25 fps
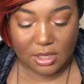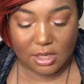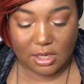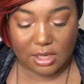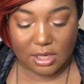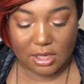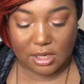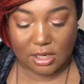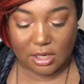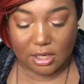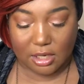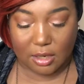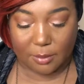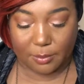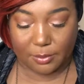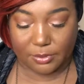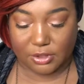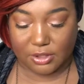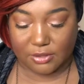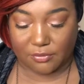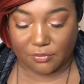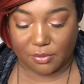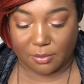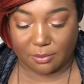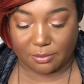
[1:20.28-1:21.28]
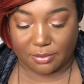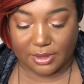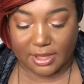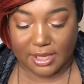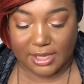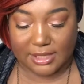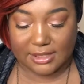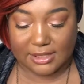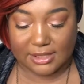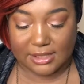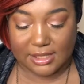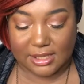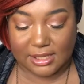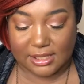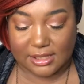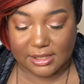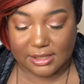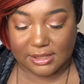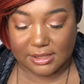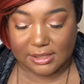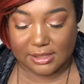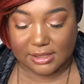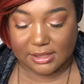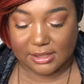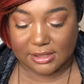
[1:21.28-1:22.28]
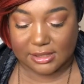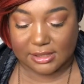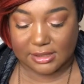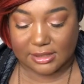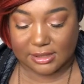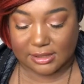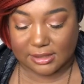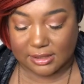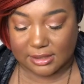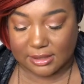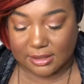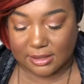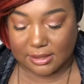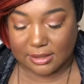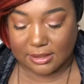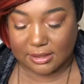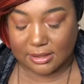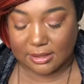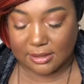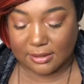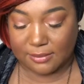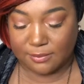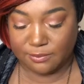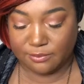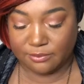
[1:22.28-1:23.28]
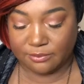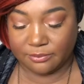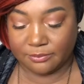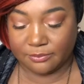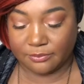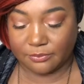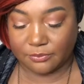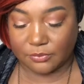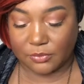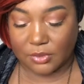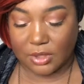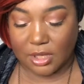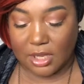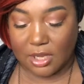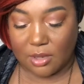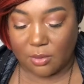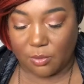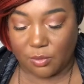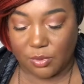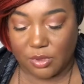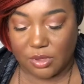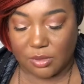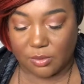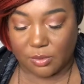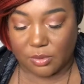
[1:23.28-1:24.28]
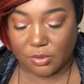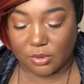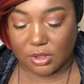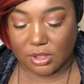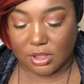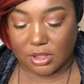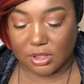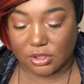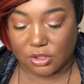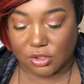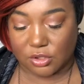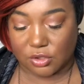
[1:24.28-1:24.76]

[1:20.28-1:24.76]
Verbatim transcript: in a couple different places, and we will get